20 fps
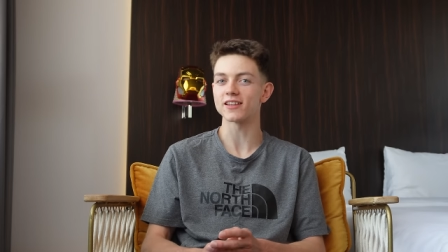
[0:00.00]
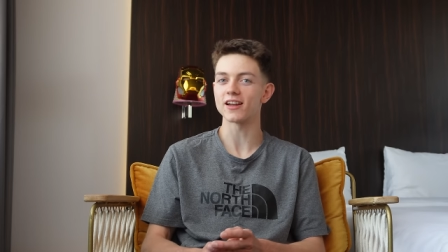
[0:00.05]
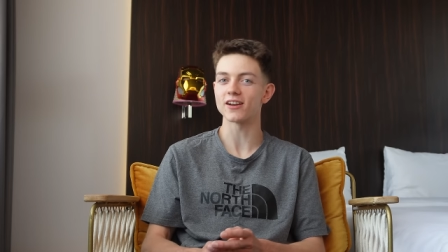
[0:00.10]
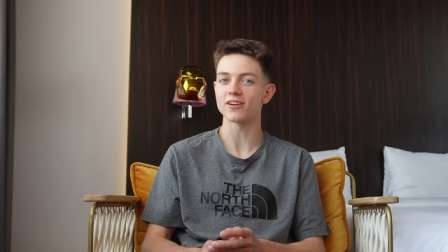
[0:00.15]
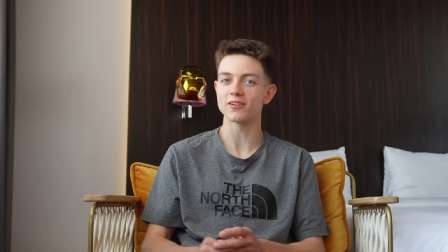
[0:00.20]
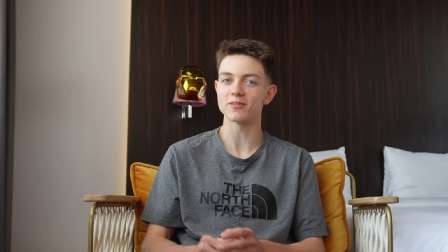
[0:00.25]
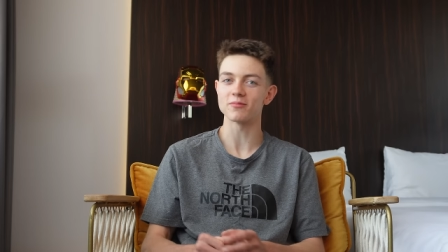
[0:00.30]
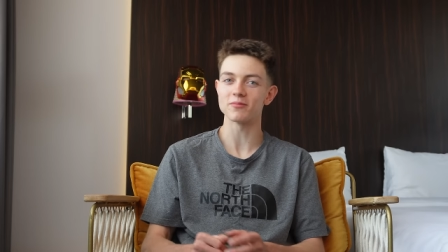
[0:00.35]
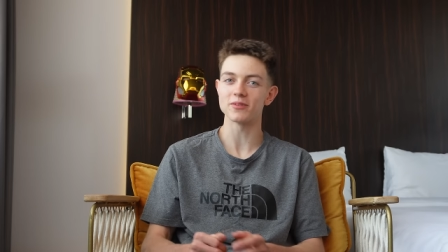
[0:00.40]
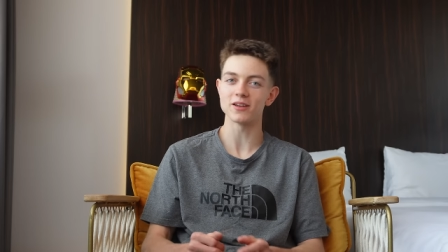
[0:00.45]

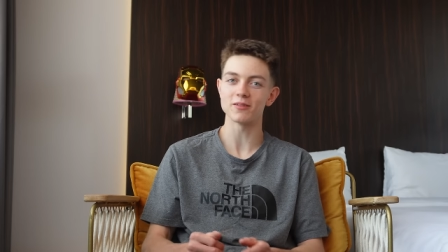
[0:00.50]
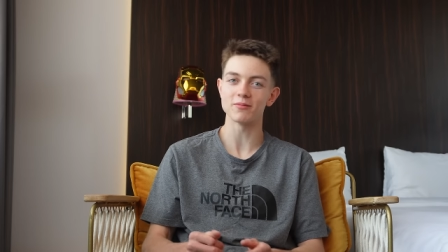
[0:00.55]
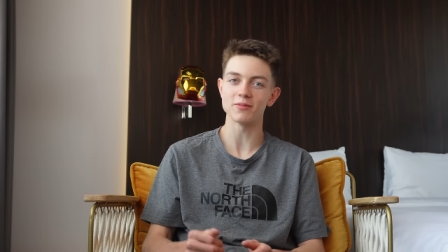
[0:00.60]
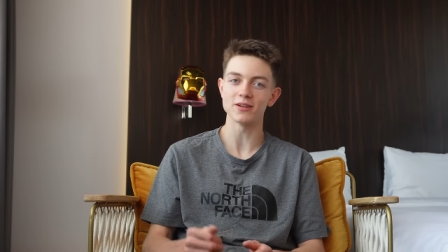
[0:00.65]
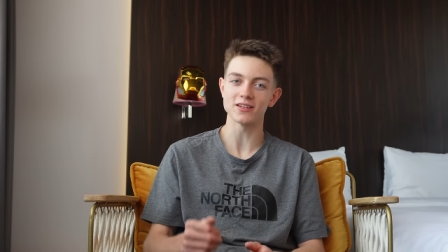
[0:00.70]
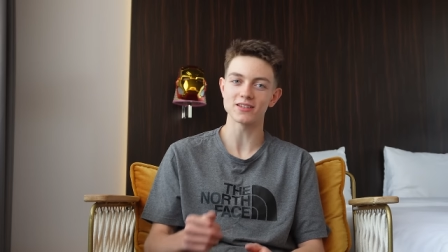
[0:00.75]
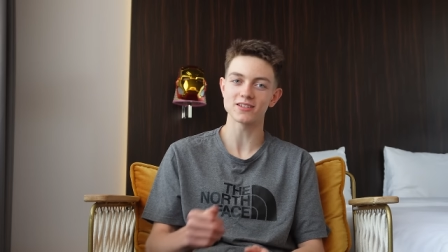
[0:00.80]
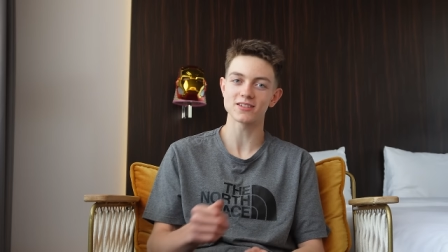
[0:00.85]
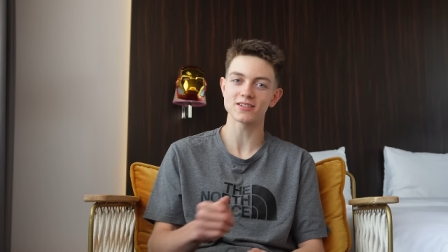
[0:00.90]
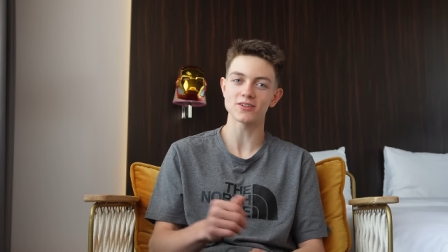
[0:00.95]
there and be a
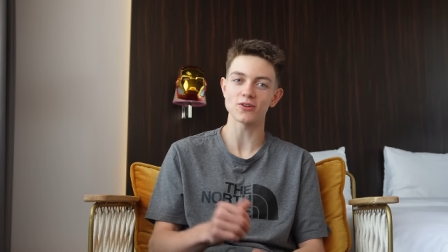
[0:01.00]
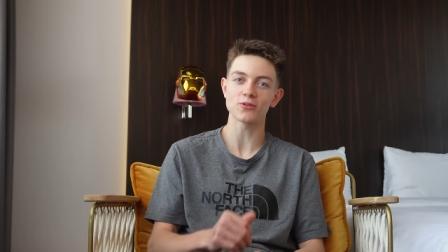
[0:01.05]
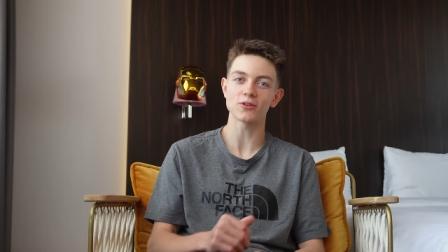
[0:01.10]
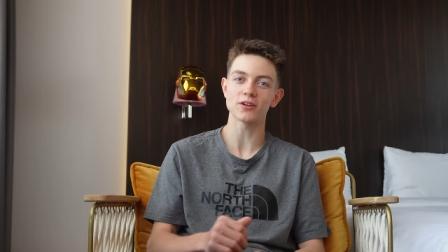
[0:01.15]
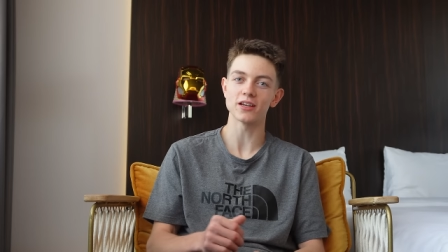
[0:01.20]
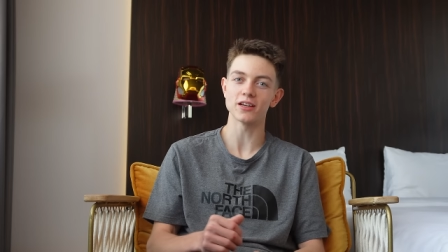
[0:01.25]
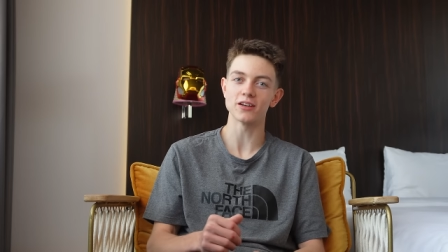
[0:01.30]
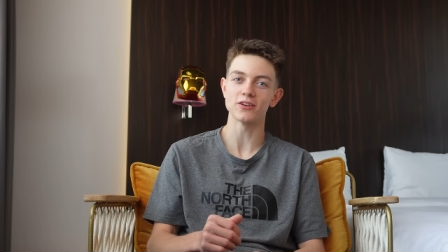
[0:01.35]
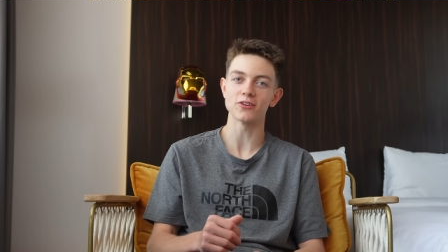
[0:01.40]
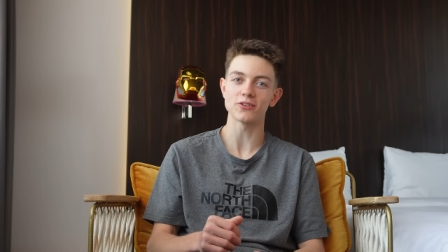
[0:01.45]
bit
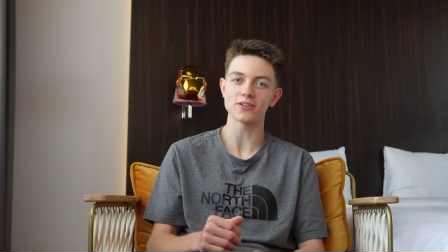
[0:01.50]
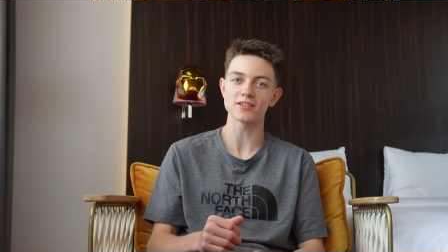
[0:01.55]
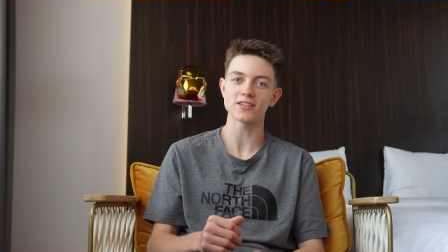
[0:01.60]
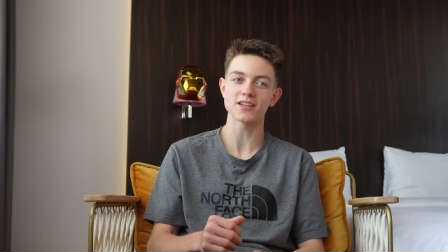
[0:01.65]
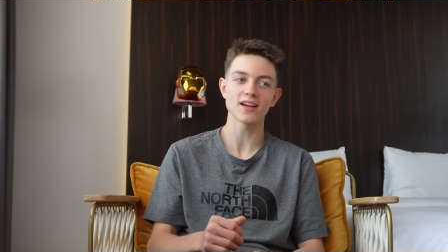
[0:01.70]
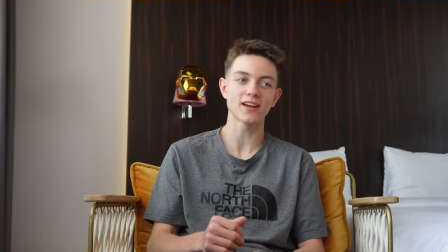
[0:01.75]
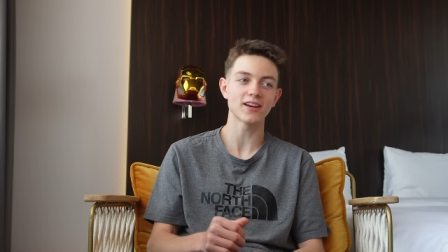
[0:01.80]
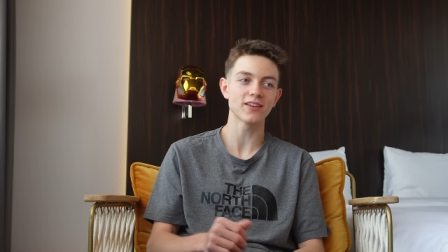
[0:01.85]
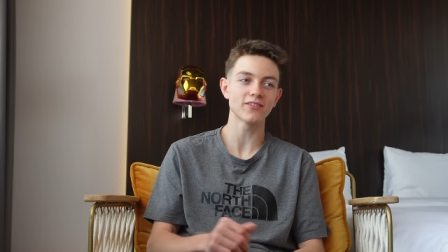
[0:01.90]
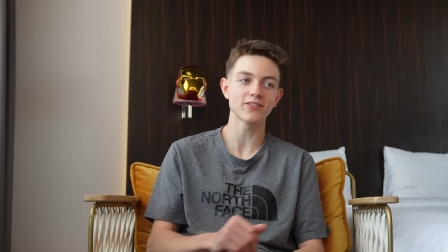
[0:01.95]
sulky and not
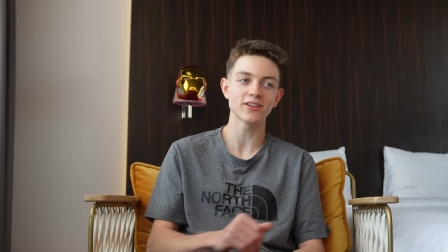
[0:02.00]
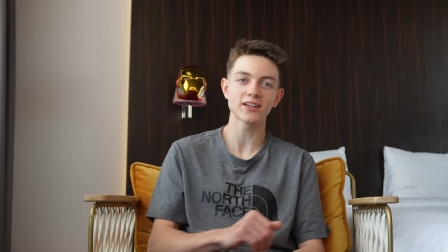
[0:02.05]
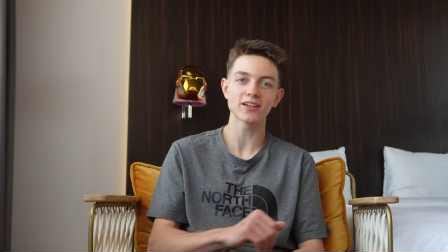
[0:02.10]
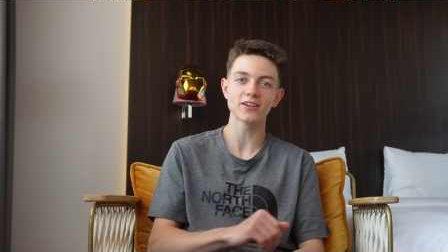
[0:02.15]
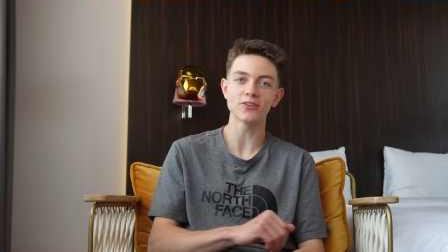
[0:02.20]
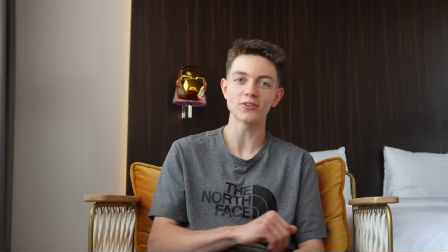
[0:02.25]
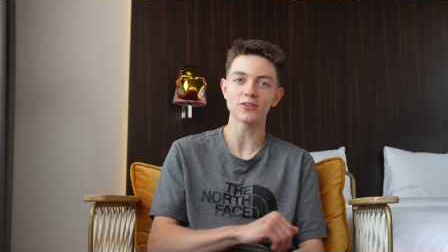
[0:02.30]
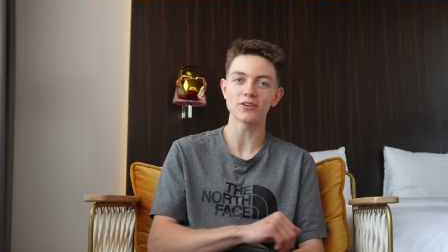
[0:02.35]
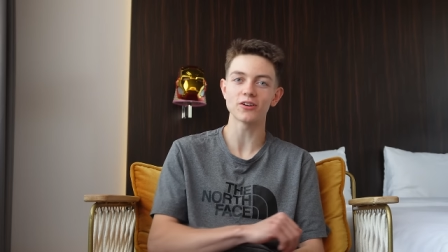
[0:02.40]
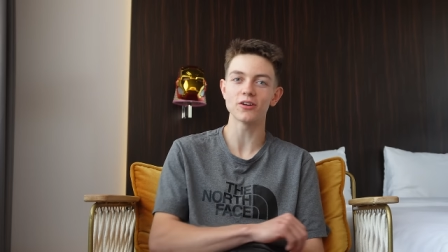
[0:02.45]
say anything
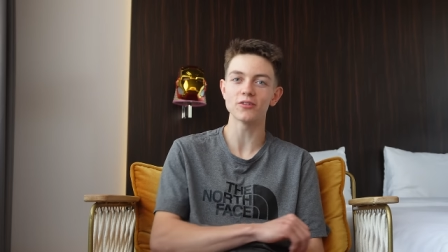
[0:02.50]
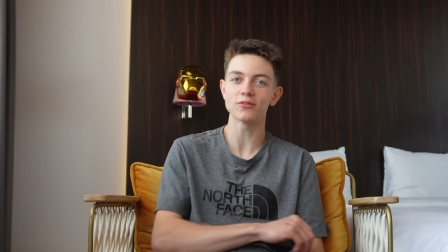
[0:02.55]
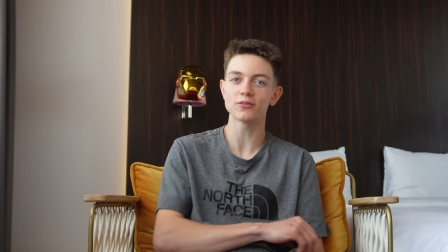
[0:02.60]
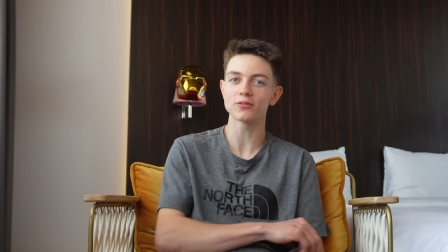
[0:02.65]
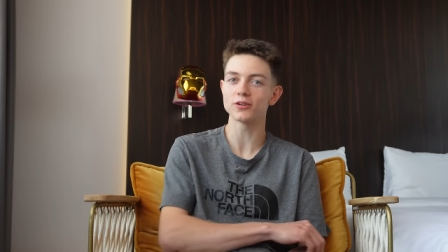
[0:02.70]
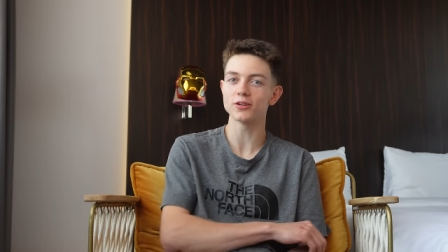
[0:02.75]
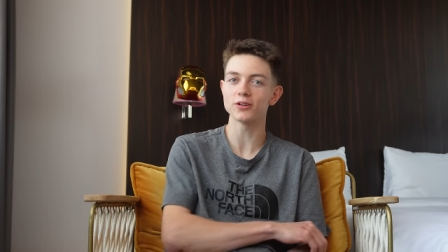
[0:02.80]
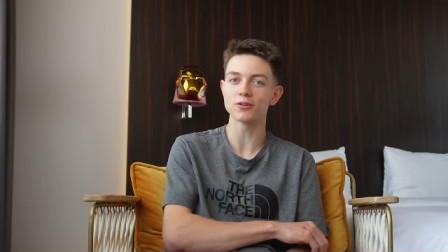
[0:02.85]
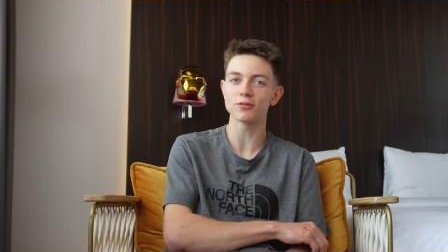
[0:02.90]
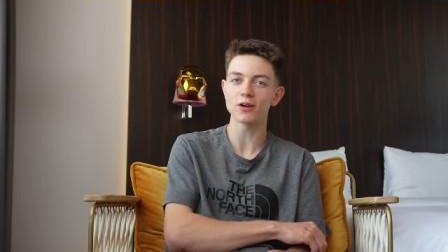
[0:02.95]
and not go
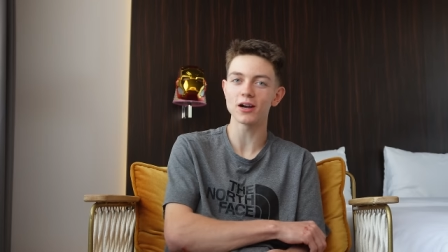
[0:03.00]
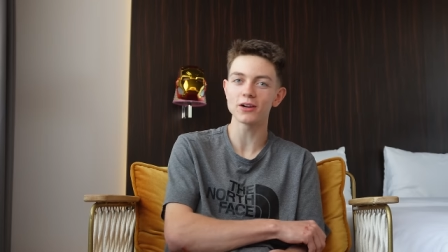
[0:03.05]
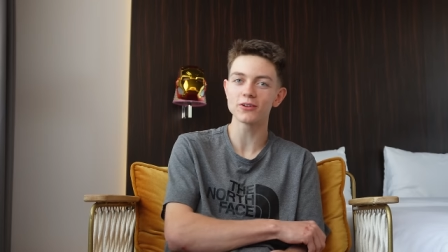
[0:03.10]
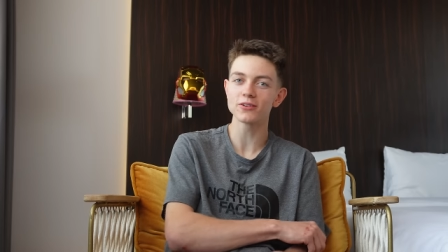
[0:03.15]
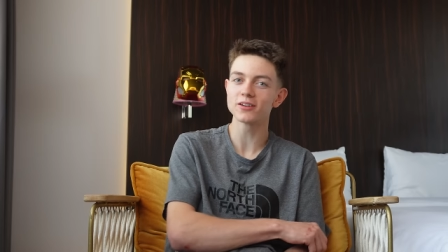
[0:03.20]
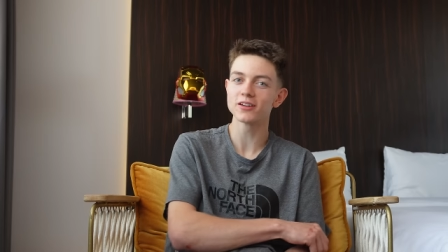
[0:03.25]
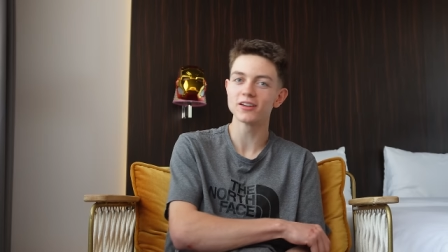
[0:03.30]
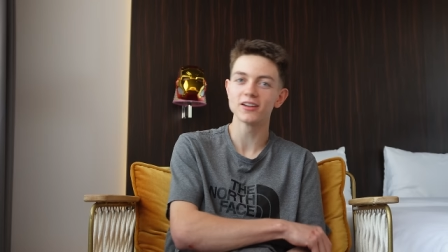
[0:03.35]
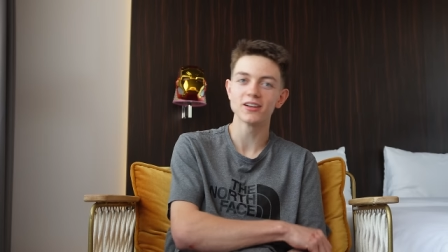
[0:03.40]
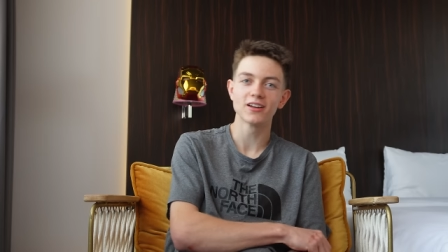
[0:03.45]
through your
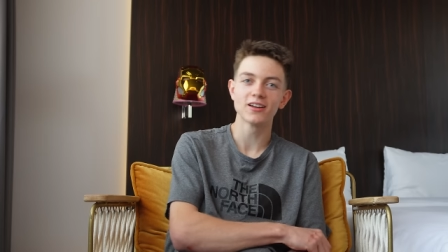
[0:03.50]
round.